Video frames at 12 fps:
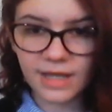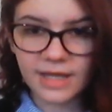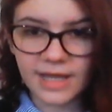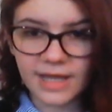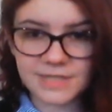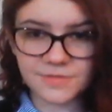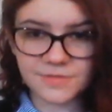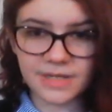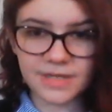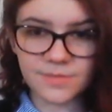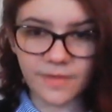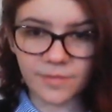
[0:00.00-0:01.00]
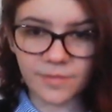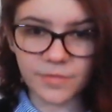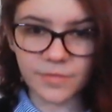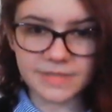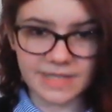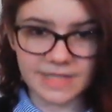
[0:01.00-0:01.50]
As Rayan Bell
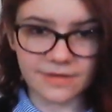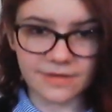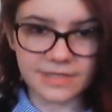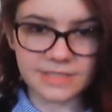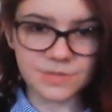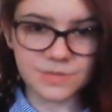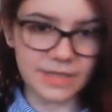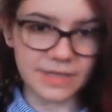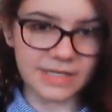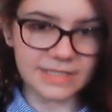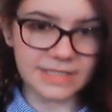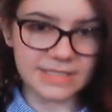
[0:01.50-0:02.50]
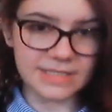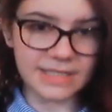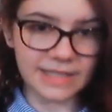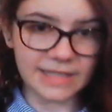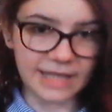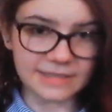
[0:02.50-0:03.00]
points out in his 2019
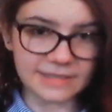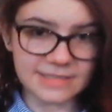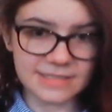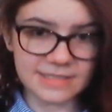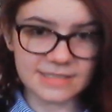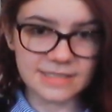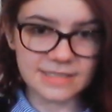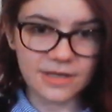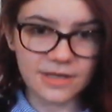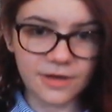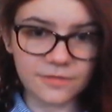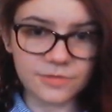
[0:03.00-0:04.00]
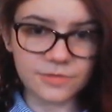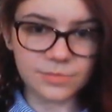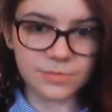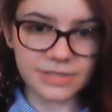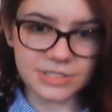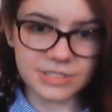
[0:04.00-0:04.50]
analysis of
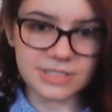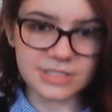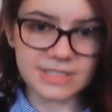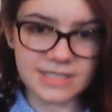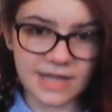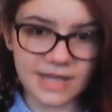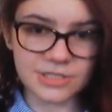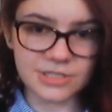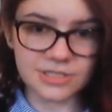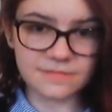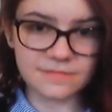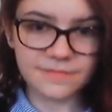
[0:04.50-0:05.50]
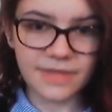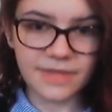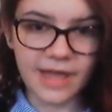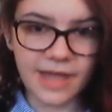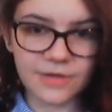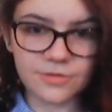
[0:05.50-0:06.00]
Duplicitous Detection,
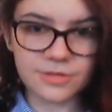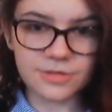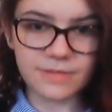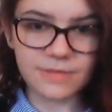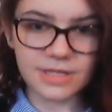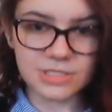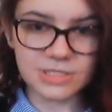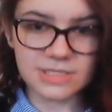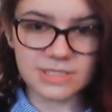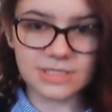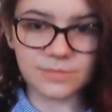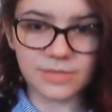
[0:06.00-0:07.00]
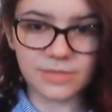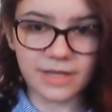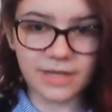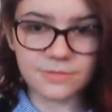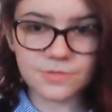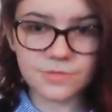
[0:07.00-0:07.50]
Ackroyd manages to
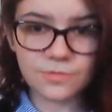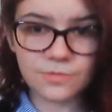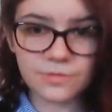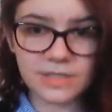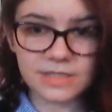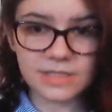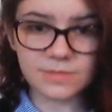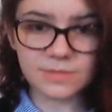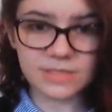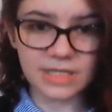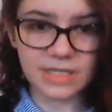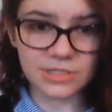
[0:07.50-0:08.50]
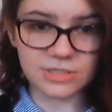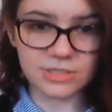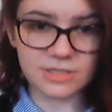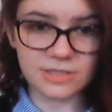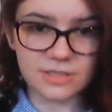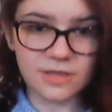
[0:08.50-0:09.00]
comply with all the
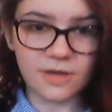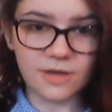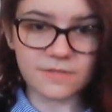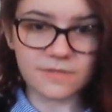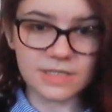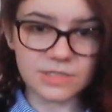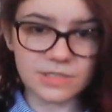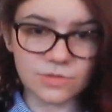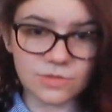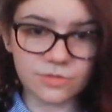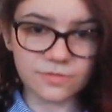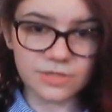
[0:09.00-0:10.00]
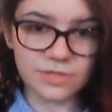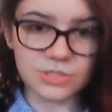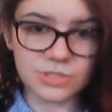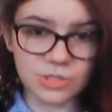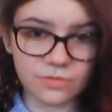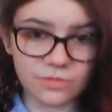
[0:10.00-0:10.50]
expectations of the historical
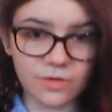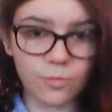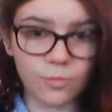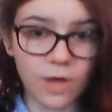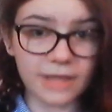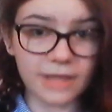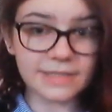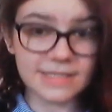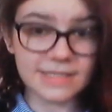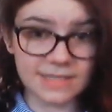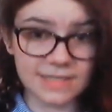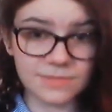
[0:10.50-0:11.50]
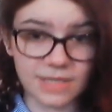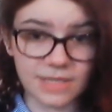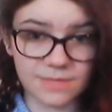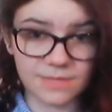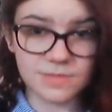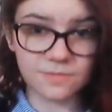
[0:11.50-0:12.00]
fiction genre while at the same
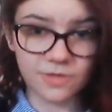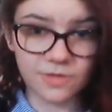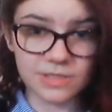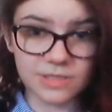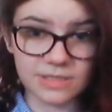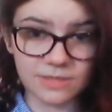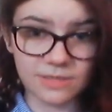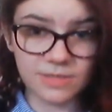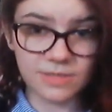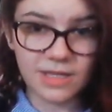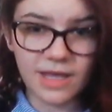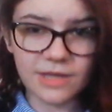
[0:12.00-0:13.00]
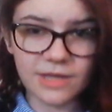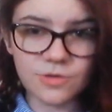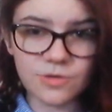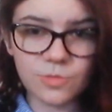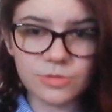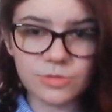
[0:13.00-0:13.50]
time subverting them in an
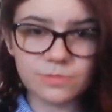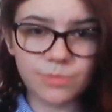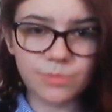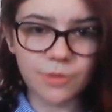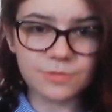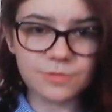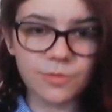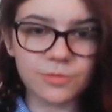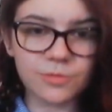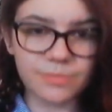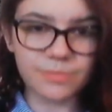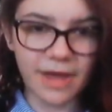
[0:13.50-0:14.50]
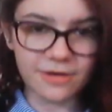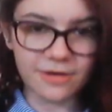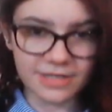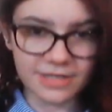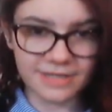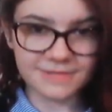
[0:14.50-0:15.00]
almost postmodern parody.